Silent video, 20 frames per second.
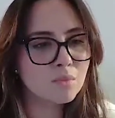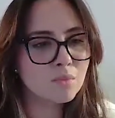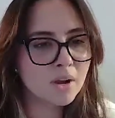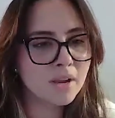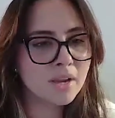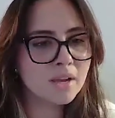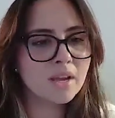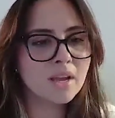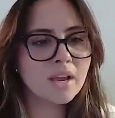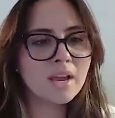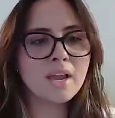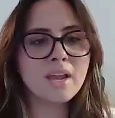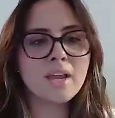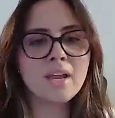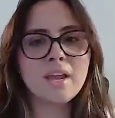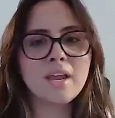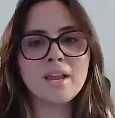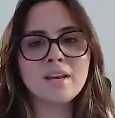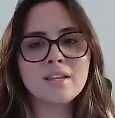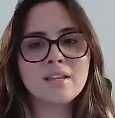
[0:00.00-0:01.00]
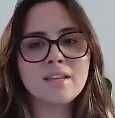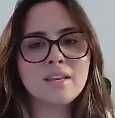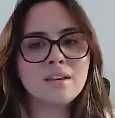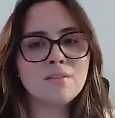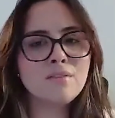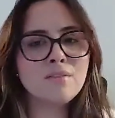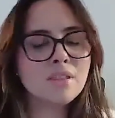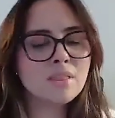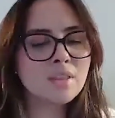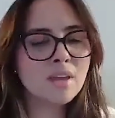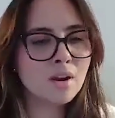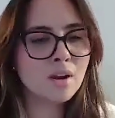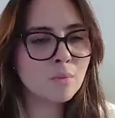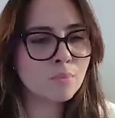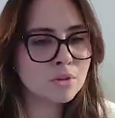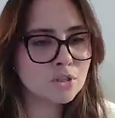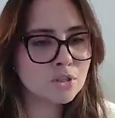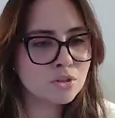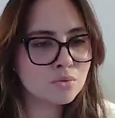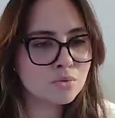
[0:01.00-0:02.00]
right? And giving that
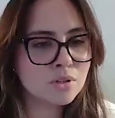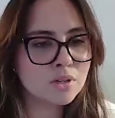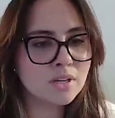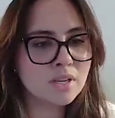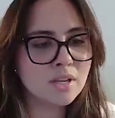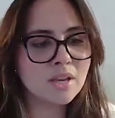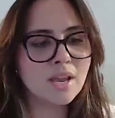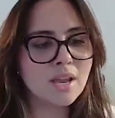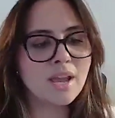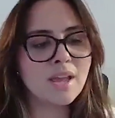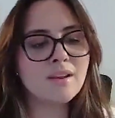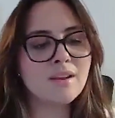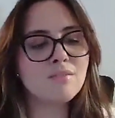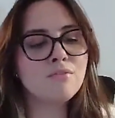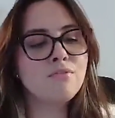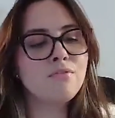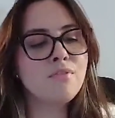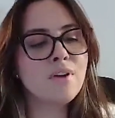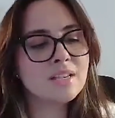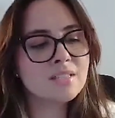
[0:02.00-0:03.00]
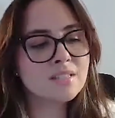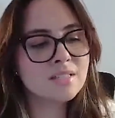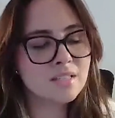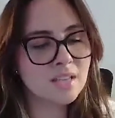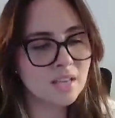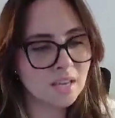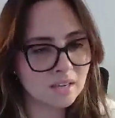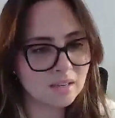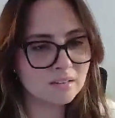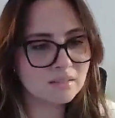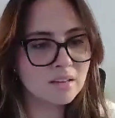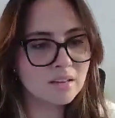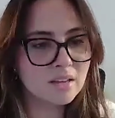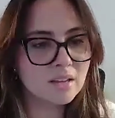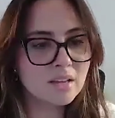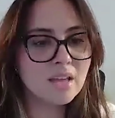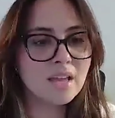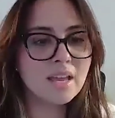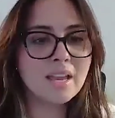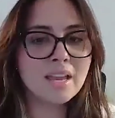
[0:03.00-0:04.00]
opportunity and investing
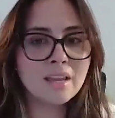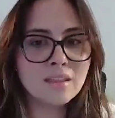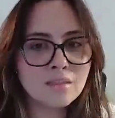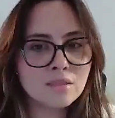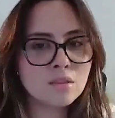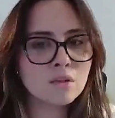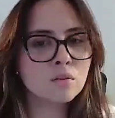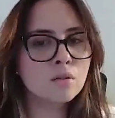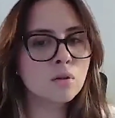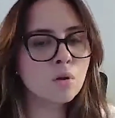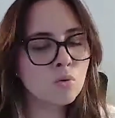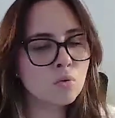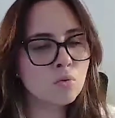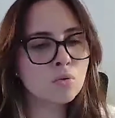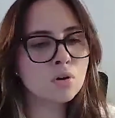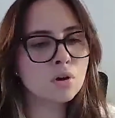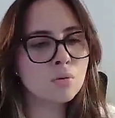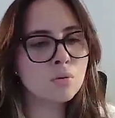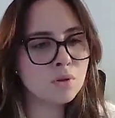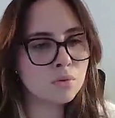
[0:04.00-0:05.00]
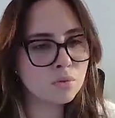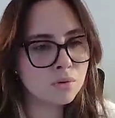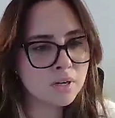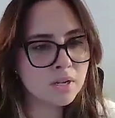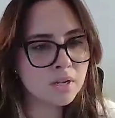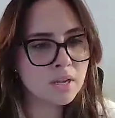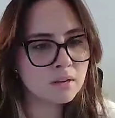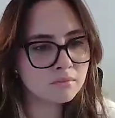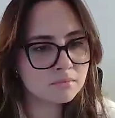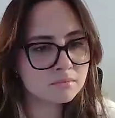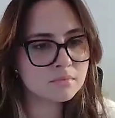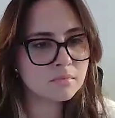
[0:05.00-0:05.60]
in the local community